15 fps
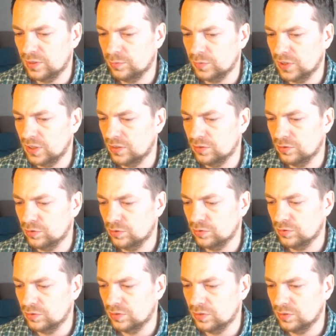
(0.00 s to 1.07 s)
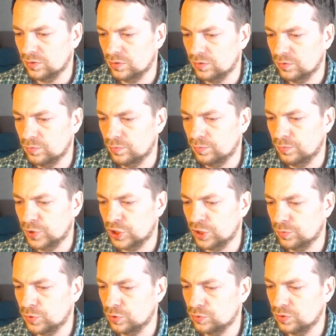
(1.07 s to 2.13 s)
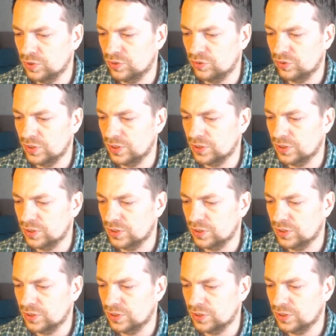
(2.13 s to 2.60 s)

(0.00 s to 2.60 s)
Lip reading: I know, bishop to e3.